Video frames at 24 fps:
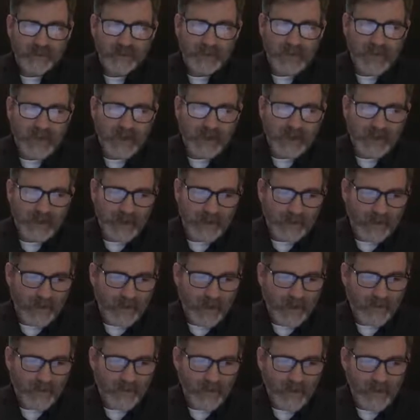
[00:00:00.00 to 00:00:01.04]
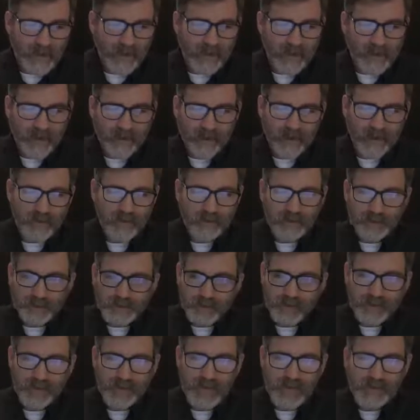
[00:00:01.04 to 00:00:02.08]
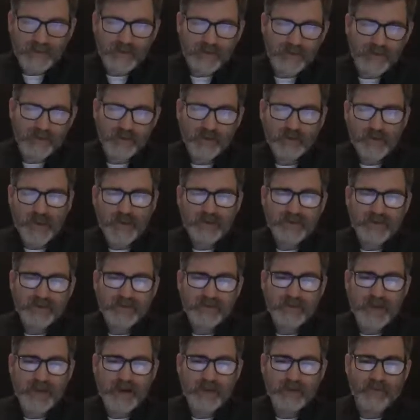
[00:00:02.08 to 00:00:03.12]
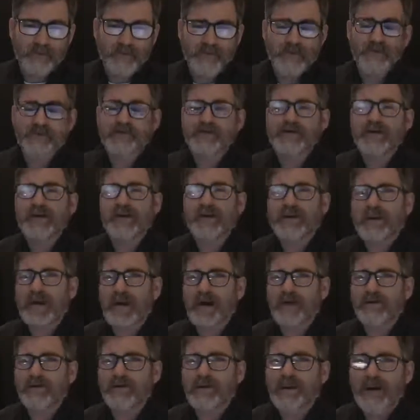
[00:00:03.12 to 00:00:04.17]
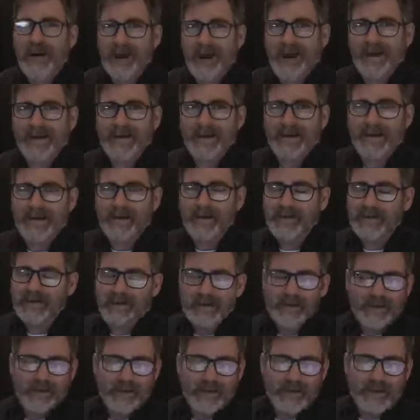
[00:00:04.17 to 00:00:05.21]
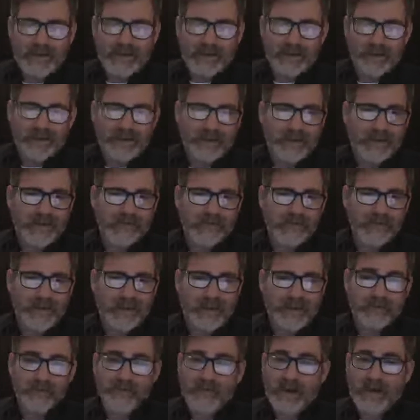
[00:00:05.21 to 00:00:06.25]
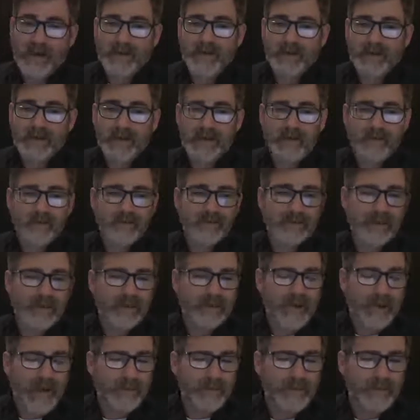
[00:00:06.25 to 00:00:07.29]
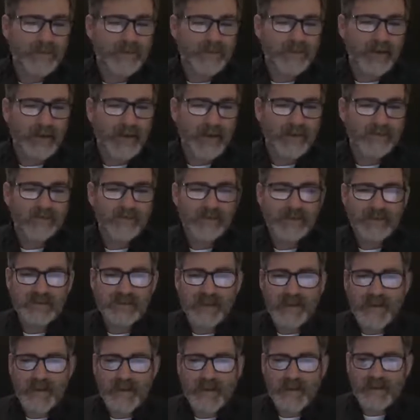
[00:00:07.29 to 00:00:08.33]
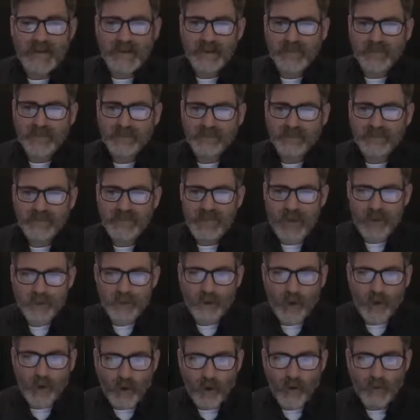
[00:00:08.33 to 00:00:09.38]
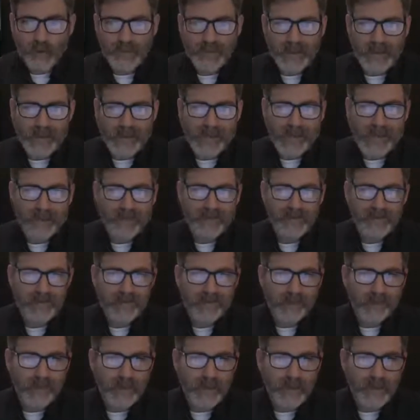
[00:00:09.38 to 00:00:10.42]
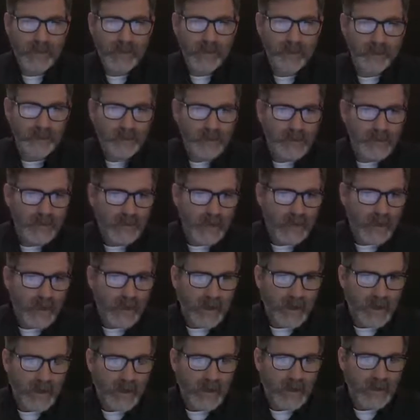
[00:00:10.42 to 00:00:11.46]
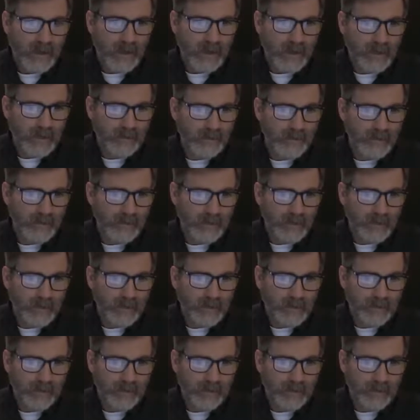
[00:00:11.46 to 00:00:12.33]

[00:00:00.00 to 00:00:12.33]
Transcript: and how they are connected directly to Al-Nusra and Al-Qaeda. Very sad. In fact, another thing happened today, and I'm hoping I have this up, and